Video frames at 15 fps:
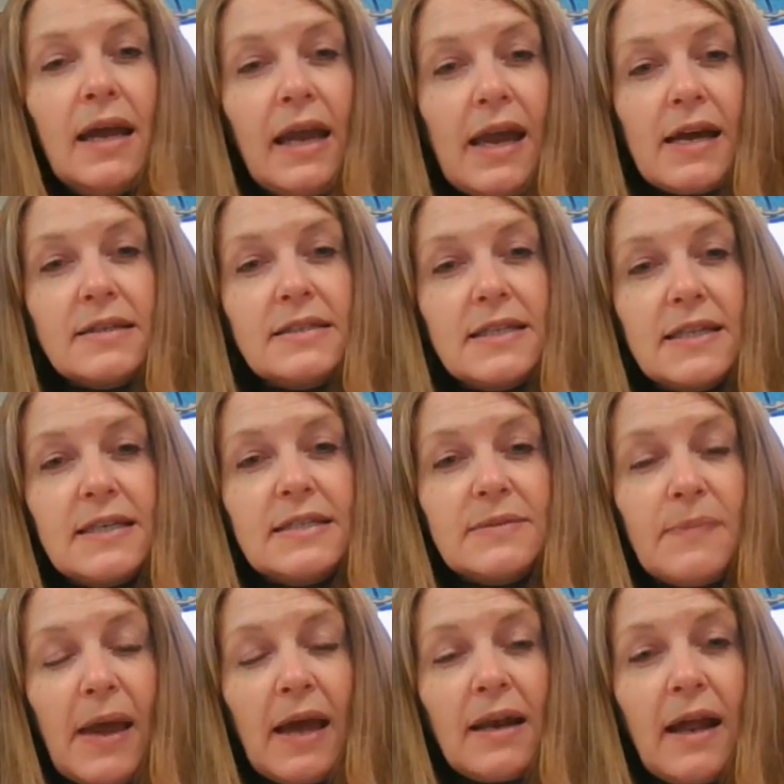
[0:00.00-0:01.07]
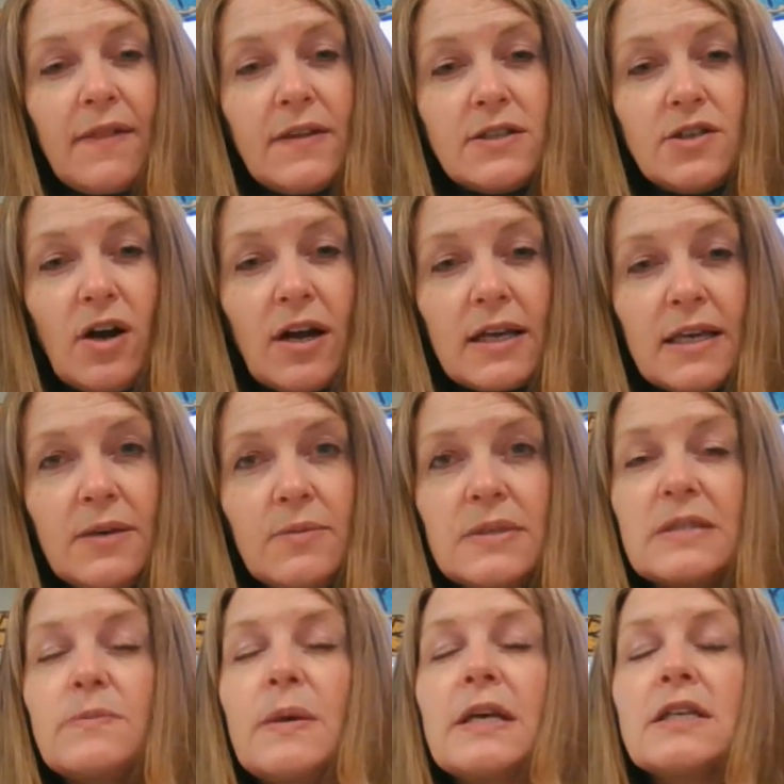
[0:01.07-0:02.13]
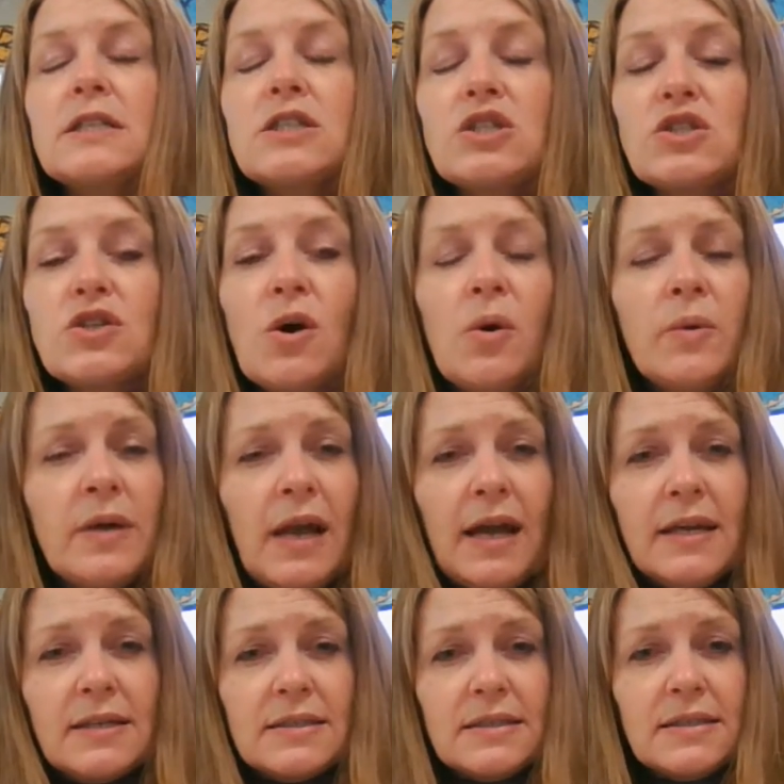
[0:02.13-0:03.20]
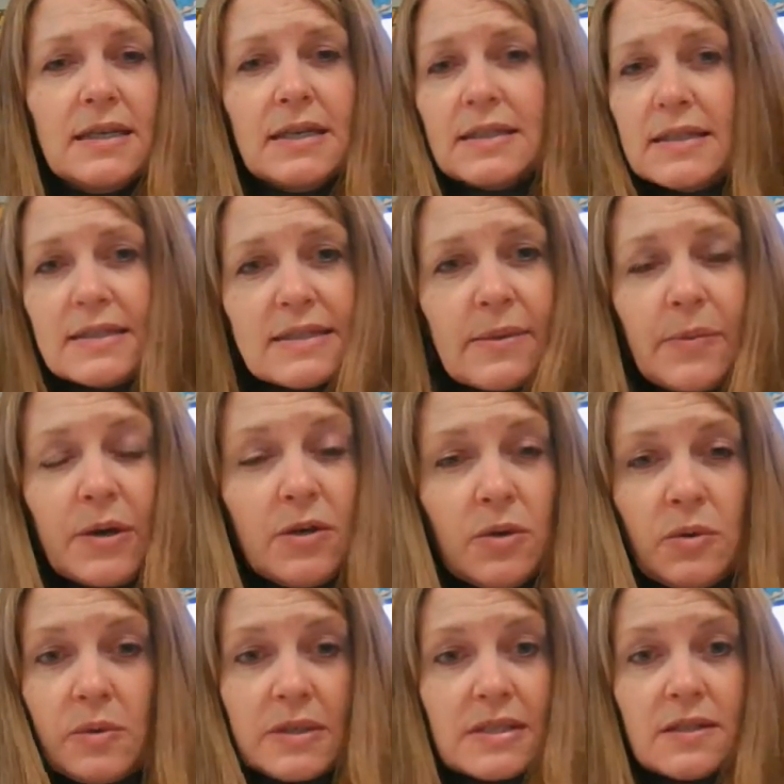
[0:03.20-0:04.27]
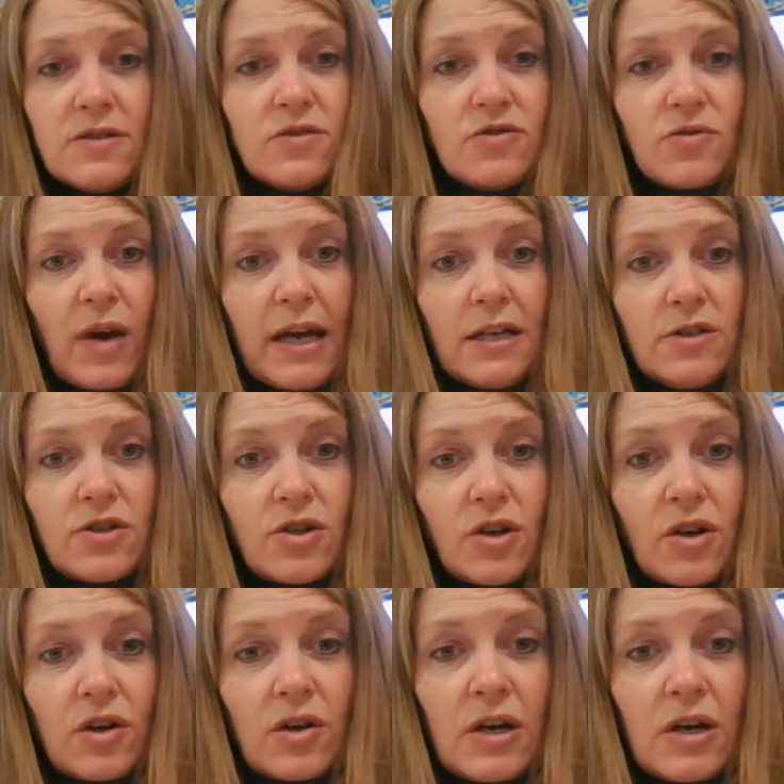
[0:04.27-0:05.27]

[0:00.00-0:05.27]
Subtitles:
And this man on the donkey was being so nice to someone who was a stranger.